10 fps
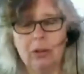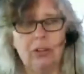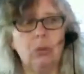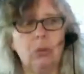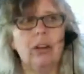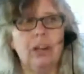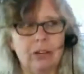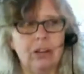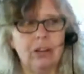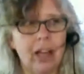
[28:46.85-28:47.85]
But if you want to
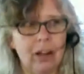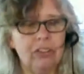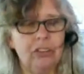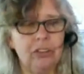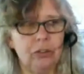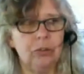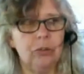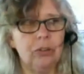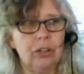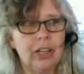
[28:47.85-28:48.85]
know how
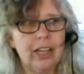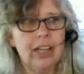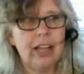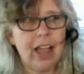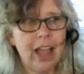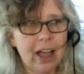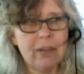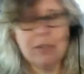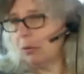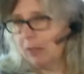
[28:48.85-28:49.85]

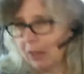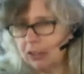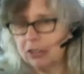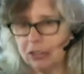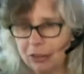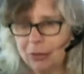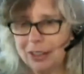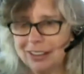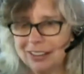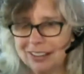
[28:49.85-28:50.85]
the professionals do
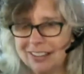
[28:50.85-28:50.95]
it,